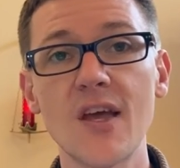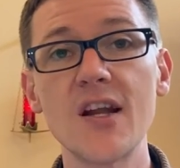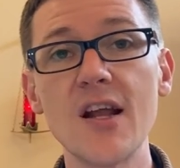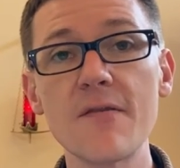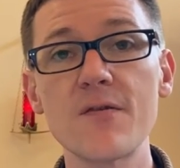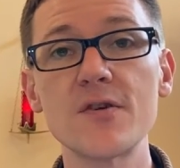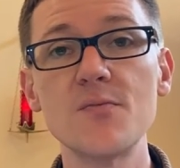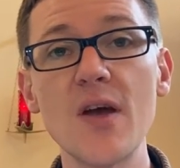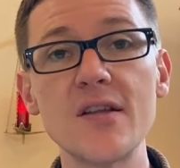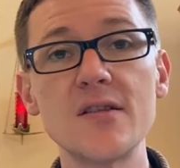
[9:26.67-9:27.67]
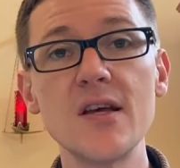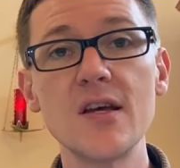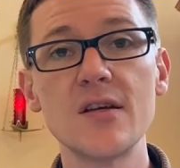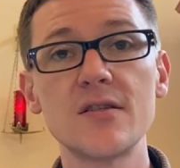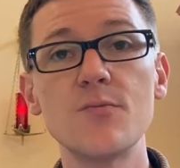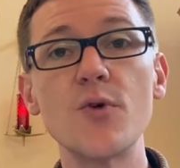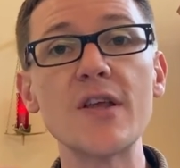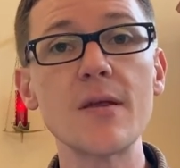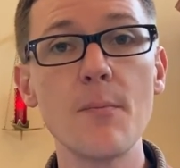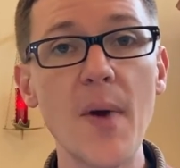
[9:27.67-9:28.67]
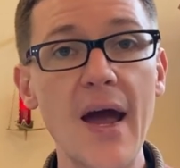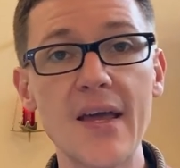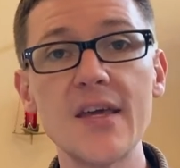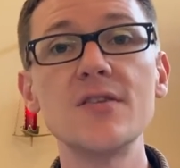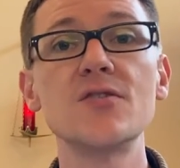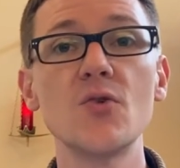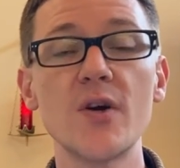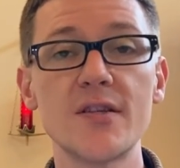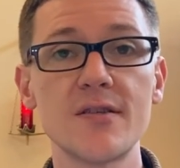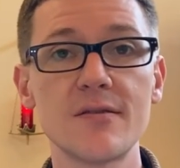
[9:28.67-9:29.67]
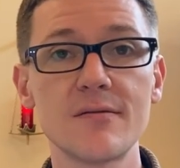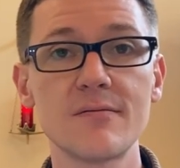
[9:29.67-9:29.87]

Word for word: And an effort is made to bring them back into it.